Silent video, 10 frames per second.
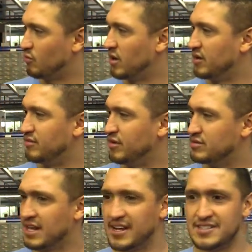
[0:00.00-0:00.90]
one of
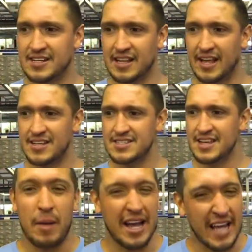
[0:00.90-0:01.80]
those lines in class
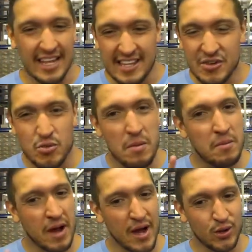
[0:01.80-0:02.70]
i, I didn't
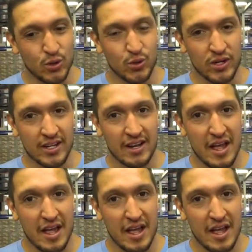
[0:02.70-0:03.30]
remember how to do it